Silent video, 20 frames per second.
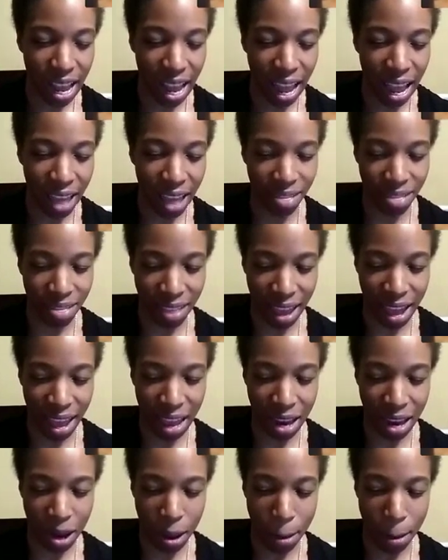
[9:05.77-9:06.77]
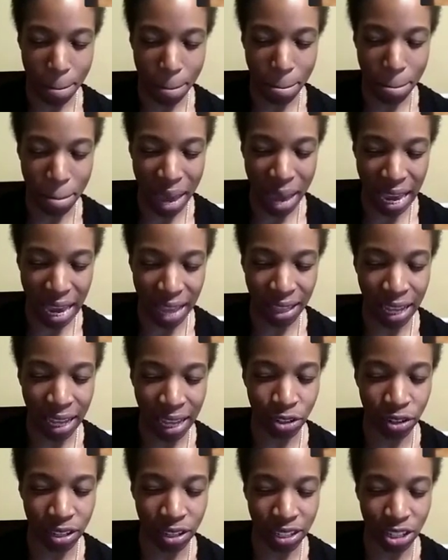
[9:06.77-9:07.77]
and then making that
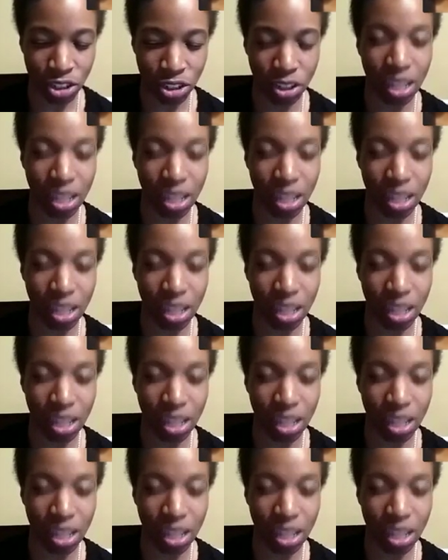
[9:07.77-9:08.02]
transition?